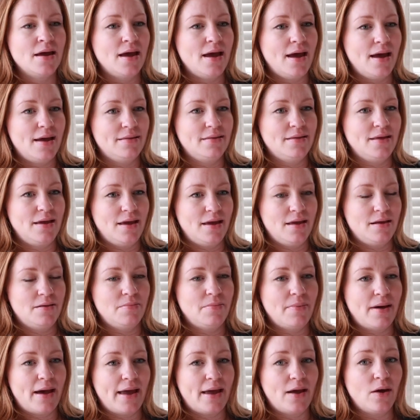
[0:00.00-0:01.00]
And then
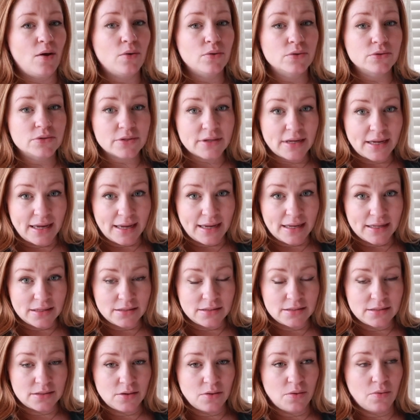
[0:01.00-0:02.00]
my older
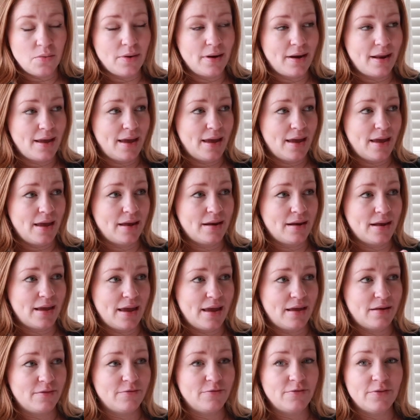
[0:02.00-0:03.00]
kids went ahead
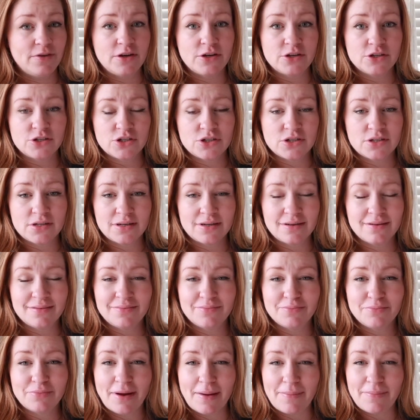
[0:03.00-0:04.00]
and finished
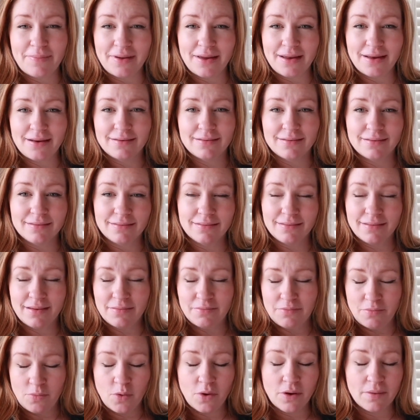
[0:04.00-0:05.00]
prepping
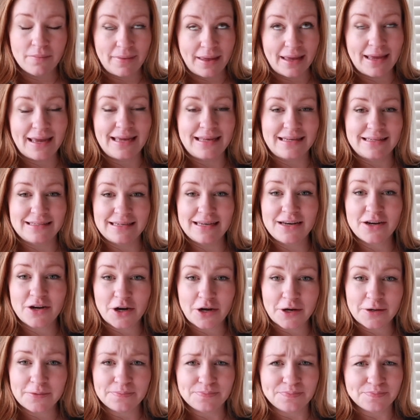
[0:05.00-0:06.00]
and making
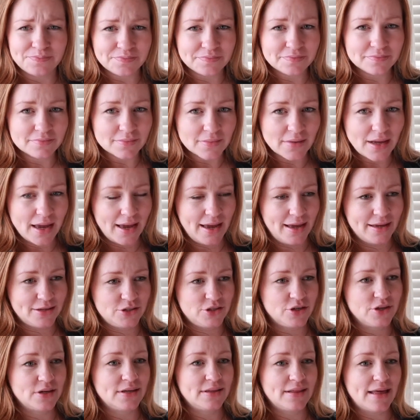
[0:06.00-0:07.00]
dinner, and
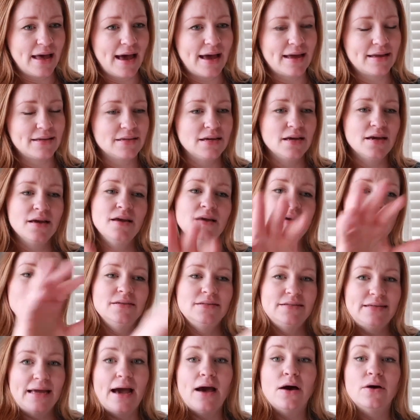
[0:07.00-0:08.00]
took that
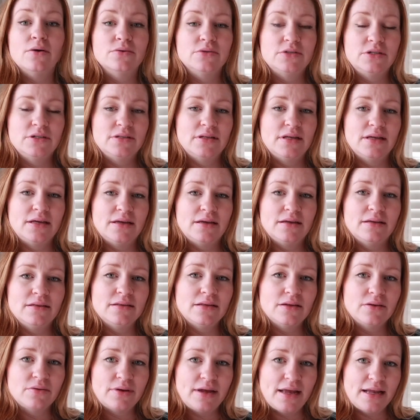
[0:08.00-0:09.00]
down to the
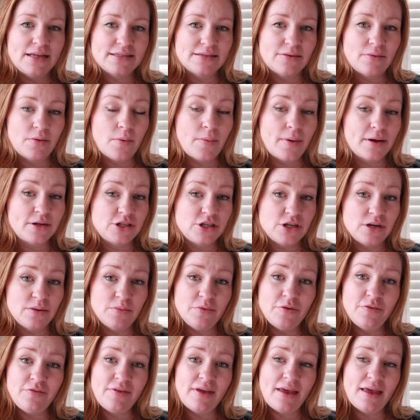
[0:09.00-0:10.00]
little kids that were watching a
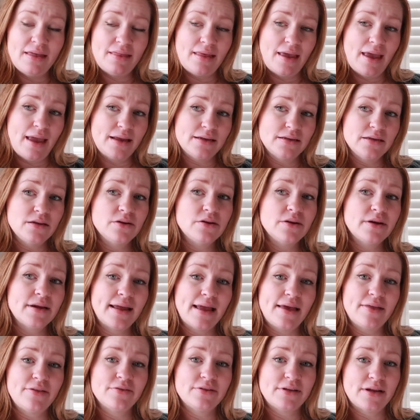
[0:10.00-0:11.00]
movie, and they ate dinner
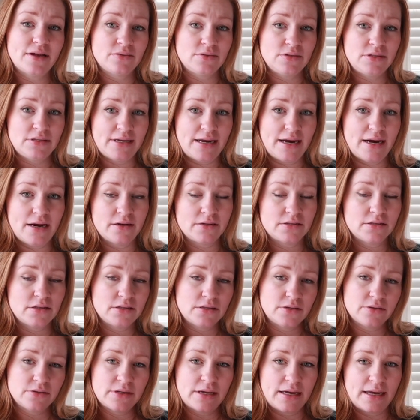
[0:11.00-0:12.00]
together downstairs because
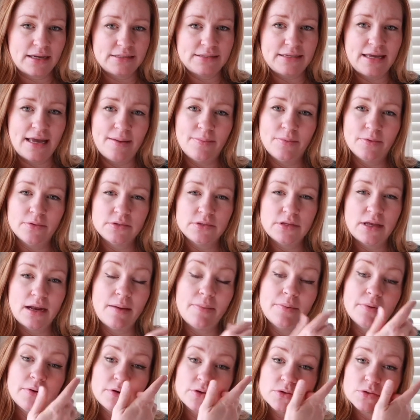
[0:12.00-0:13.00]
there's like a table set
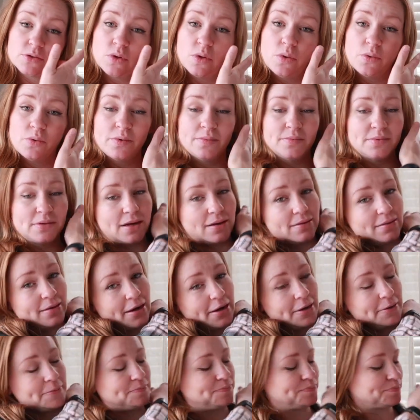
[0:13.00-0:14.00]
up in our schoolroom down
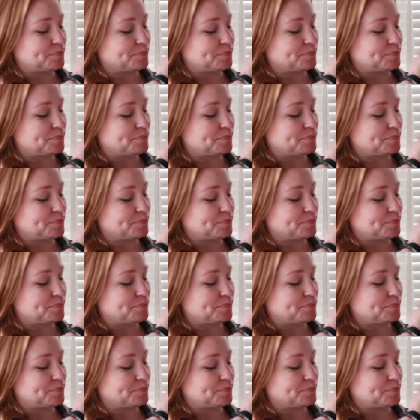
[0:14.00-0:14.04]
there.